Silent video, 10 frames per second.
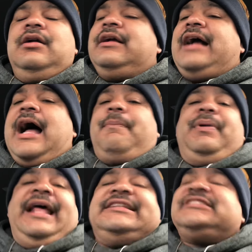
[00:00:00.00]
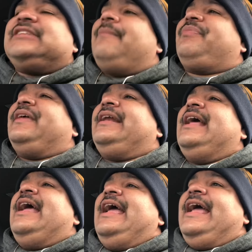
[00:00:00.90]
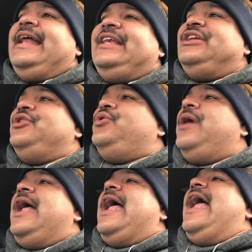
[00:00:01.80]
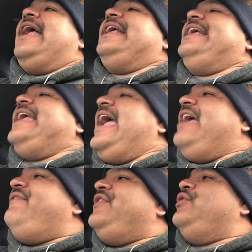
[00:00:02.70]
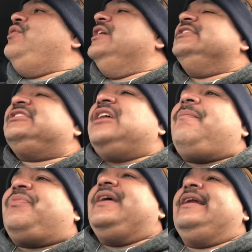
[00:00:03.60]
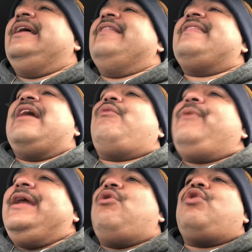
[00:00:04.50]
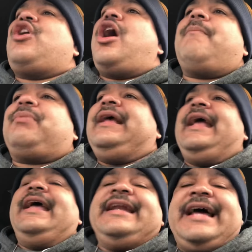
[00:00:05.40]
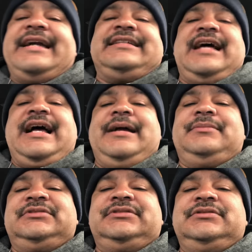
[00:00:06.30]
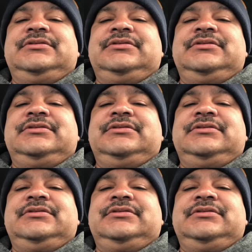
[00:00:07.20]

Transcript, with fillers: God placed something in you and gave you something that we don't comprehend at times.